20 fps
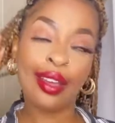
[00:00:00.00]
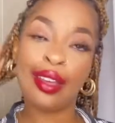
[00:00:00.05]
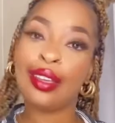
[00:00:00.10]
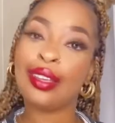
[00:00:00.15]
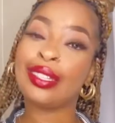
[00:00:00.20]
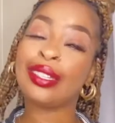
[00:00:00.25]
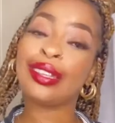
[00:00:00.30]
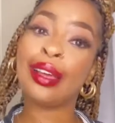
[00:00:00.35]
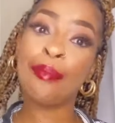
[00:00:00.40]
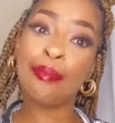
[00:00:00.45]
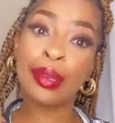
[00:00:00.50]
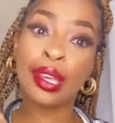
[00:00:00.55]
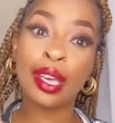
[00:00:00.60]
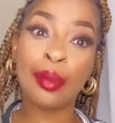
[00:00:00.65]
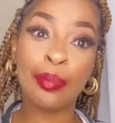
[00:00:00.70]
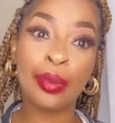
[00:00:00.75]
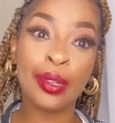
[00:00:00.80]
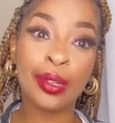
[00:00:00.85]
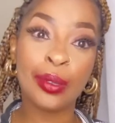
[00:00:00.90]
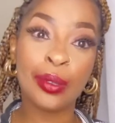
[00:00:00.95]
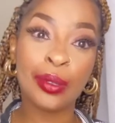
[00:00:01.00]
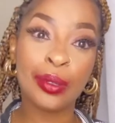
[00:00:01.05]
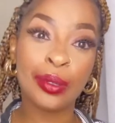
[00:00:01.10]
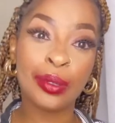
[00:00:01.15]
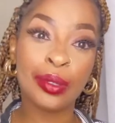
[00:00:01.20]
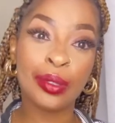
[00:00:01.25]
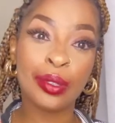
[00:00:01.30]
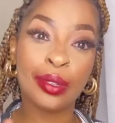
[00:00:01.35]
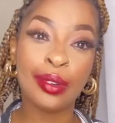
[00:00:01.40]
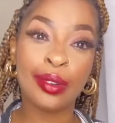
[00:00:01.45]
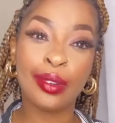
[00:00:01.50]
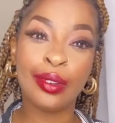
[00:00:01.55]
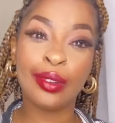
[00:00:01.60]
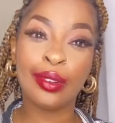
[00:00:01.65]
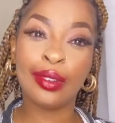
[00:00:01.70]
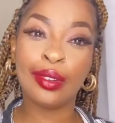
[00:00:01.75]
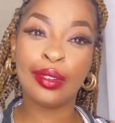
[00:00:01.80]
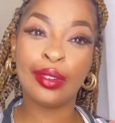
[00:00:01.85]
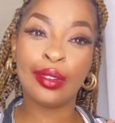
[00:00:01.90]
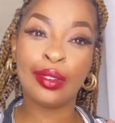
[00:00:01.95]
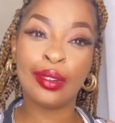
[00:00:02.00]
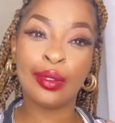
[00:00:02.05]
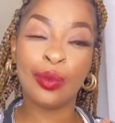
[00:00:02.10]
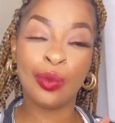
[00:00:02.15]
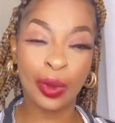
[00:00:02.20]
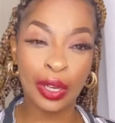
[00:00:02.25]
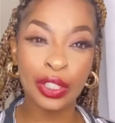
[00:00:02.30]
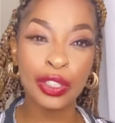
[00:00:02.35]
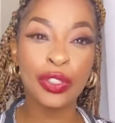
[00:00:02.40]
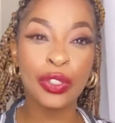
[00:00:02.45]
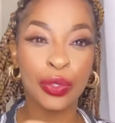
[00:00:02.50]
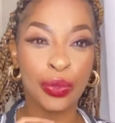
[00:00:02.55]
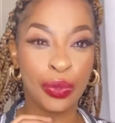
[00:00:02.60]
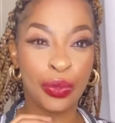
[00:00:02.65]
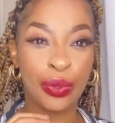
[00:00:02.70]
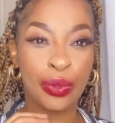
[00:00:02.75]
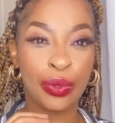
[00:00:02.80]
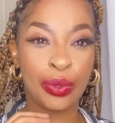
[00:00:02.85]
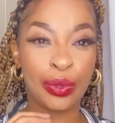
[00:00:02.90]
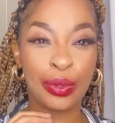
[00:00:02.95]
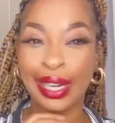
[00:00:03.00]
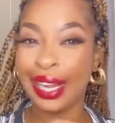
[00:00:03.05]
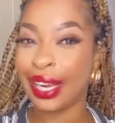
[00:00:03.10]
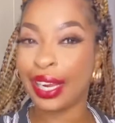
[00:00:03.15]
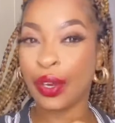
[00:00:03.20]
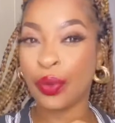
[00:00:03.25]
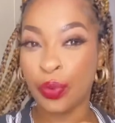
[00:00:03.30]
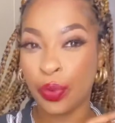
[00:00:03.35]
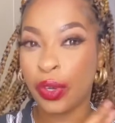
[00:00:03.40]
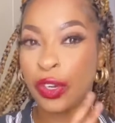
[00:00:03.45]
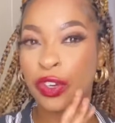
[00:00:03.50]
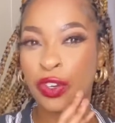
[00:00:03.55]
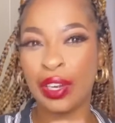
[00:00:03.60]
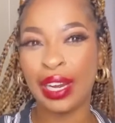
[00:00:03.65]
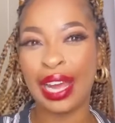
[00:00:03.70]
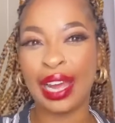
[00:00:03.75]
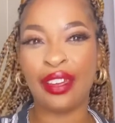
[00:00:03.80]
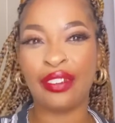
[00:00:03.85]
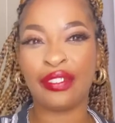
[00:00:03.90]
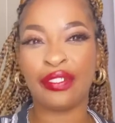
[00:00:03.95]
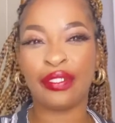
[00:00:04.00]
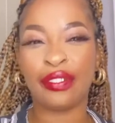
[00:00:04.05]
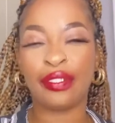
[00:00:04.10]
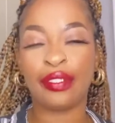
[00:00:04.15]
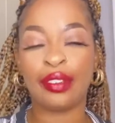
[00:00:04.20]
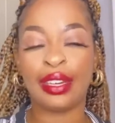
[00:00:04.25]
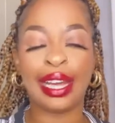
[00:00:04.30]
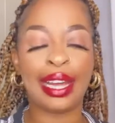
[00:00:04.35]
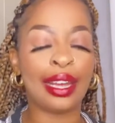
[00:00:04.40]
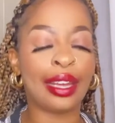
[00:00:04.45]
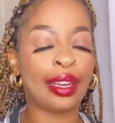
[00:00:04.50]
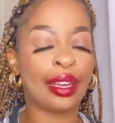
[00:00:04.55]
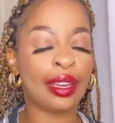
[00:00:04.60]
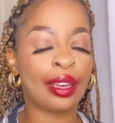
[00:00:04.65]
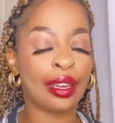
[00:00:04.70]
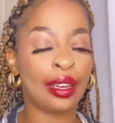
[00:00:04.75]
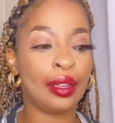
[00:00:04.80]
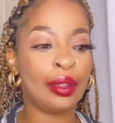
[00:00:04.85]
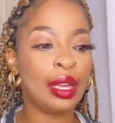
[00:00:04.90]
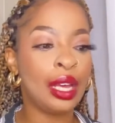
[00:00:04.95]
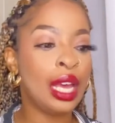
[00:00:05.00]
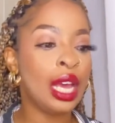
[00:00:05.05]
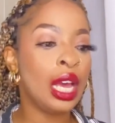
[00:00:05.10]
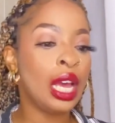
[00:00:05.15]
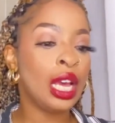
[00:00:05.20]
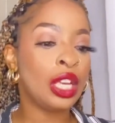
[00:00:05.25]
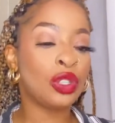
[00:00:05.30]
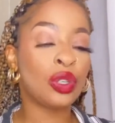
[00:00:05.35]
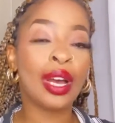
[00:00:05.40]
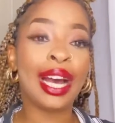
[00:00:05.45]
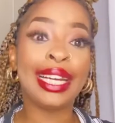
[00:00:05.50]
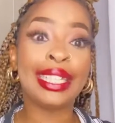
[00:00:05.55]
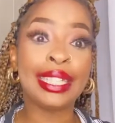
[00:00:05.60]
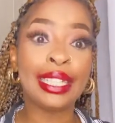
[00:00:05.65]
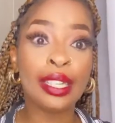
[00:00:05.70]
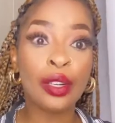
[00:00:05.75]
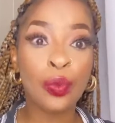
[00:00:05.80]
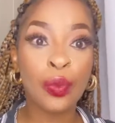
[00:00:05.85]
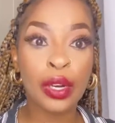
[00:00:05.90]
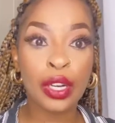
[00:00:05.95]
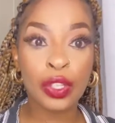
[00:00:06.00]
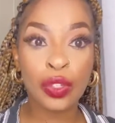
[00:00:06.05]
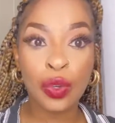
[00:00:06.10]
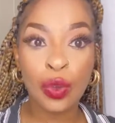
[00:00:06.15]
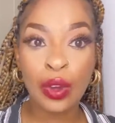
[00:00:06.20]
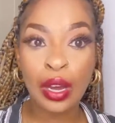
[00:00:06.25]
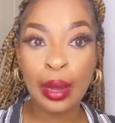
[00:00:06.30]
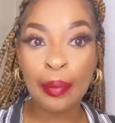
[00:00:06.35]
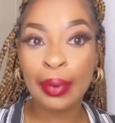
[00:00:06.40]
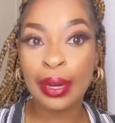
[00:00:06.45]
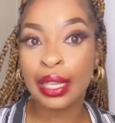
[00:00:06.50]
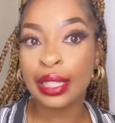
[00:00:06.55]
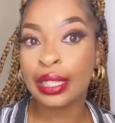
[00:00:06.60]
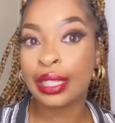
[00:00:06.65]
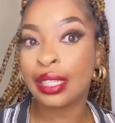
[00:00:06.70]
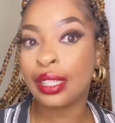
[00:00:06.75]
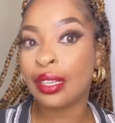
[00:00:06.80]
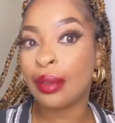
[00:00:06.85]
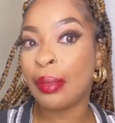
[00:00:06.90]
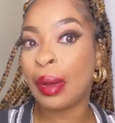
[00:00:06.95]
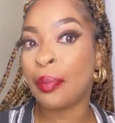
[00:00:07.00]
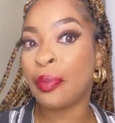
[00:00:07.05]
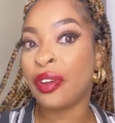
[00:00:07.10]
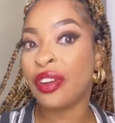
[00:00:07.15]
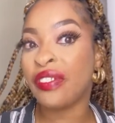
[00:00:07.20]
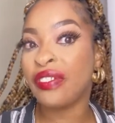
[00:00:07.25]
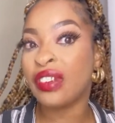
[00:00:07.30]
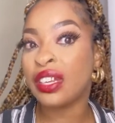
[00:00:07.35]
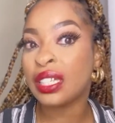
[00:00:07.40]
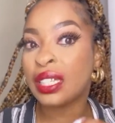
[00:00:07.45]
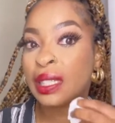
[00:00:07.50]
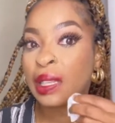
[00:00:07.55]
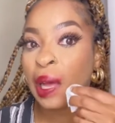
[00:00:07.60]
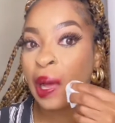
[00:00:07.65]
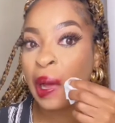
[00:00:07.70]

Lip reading: Some people want to like ruin your life. Like, so I didn't want to talk about this on my previous